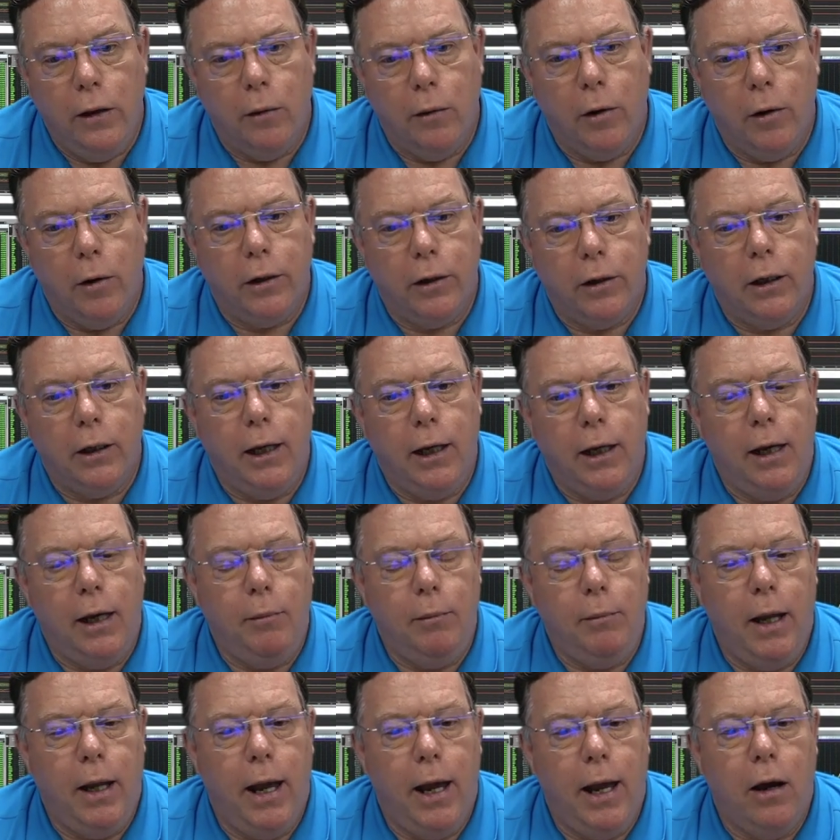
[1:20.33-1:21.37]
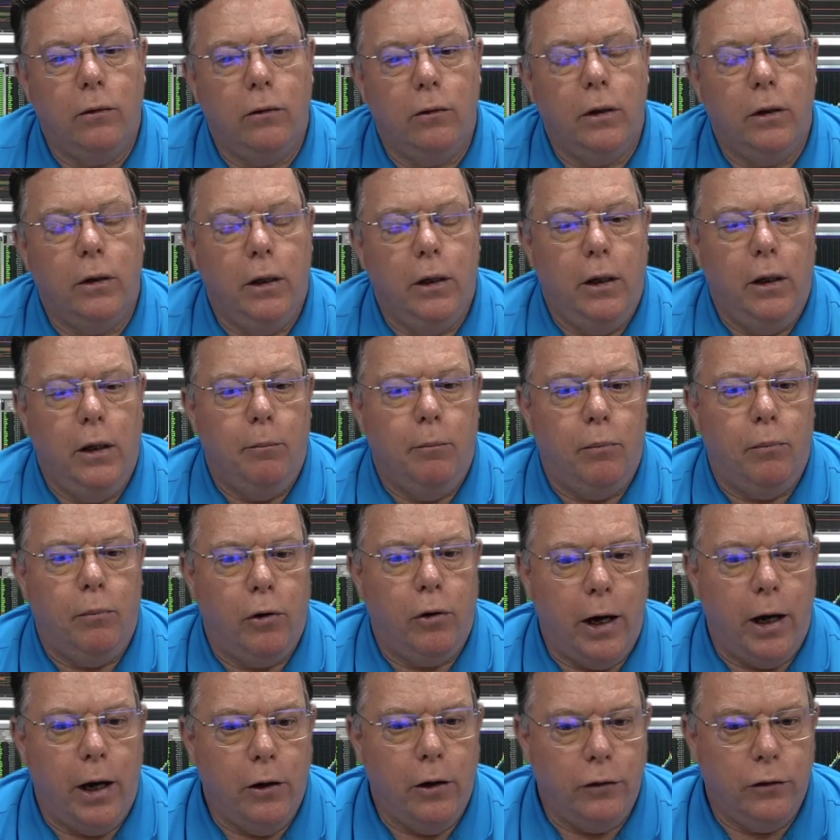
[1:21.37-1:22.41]
the market came down
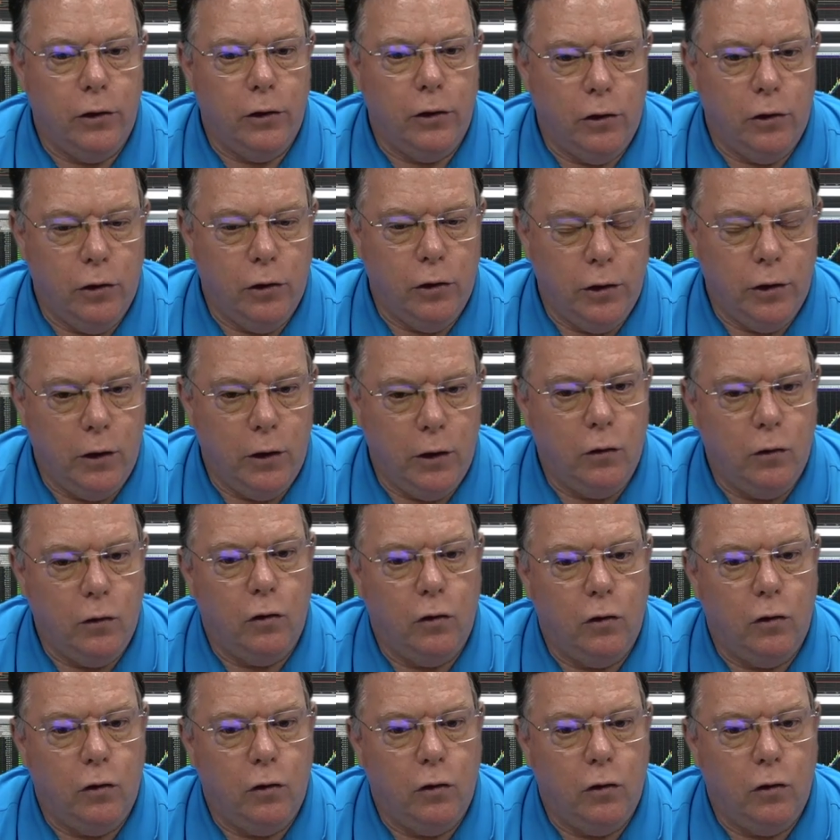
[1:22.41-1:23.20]
prior to earnings,